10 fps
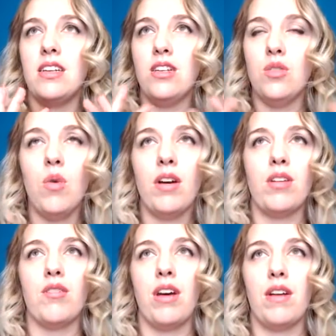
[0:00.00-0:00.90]
you want to
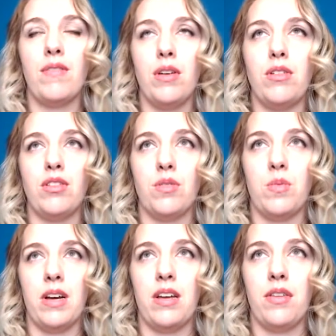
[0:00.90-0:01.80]
create a future
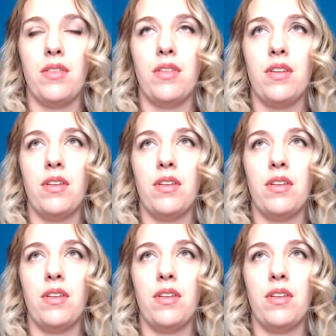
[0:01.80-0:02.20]
with,